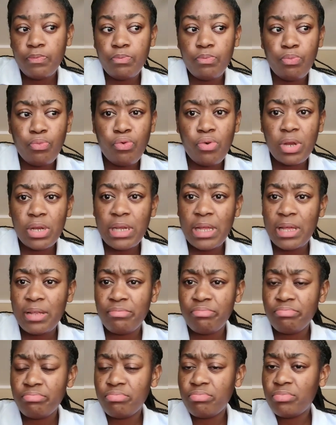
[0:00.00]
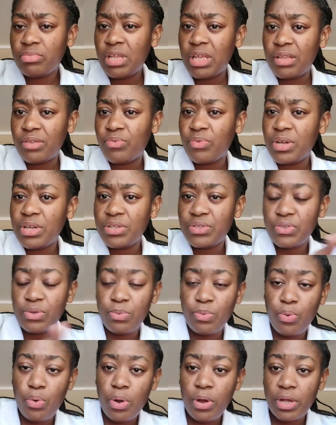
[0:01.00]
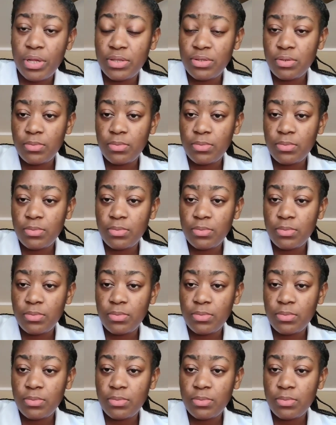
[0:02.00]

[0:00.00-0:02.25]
than what is something worth.